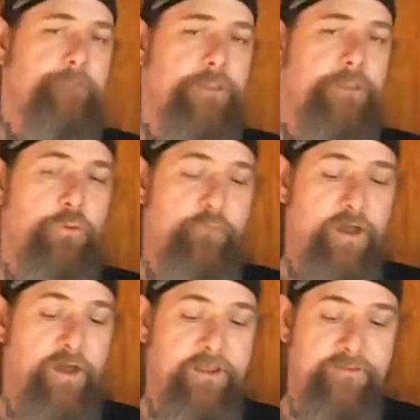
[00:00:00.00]
you
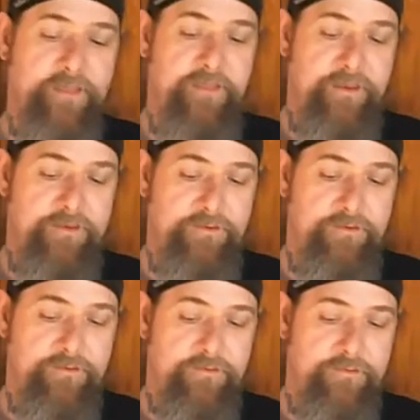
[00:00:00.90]
find that
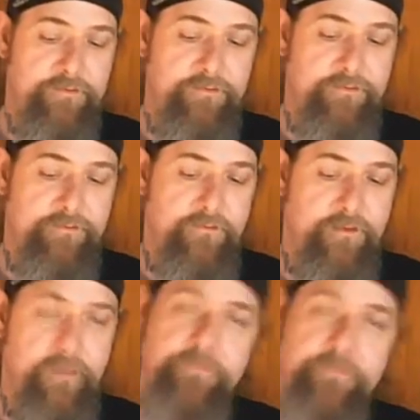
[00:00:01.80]

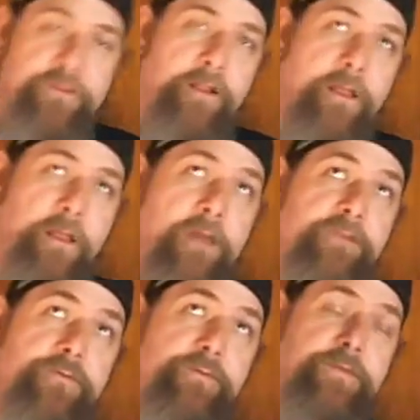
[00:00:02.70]
everything
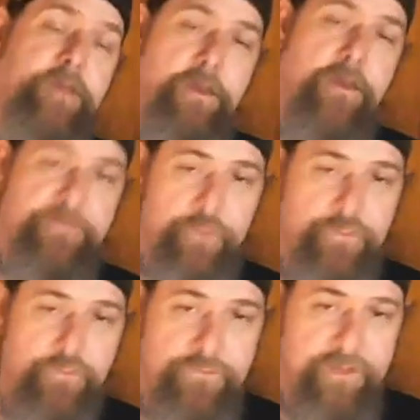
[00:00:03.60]
aligns with the
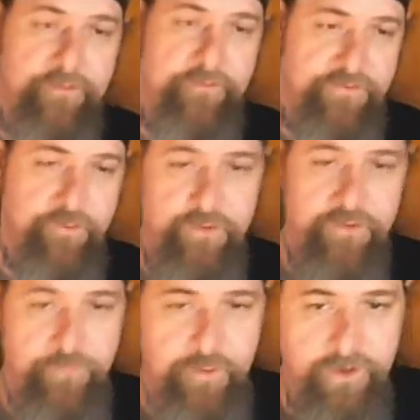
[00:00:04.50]
cosmos. Everything we
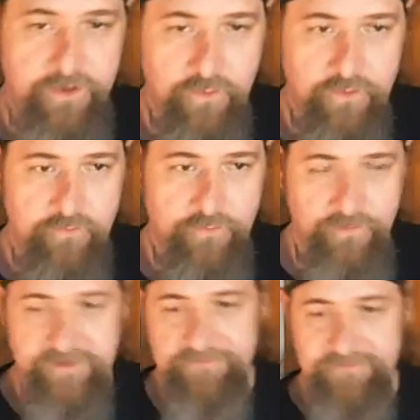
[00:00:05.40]
do here on Earth,
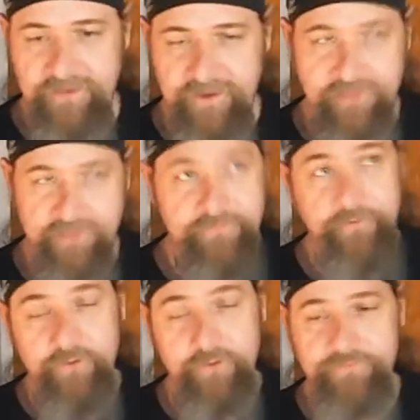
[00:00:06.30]
like he said, as
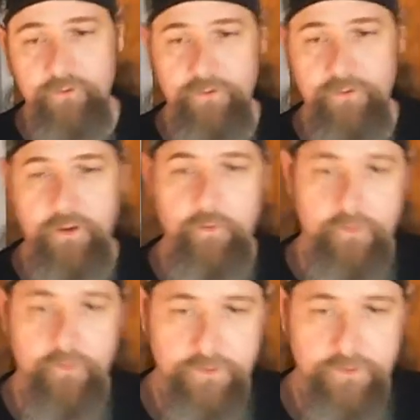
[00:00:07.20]
above, so below. You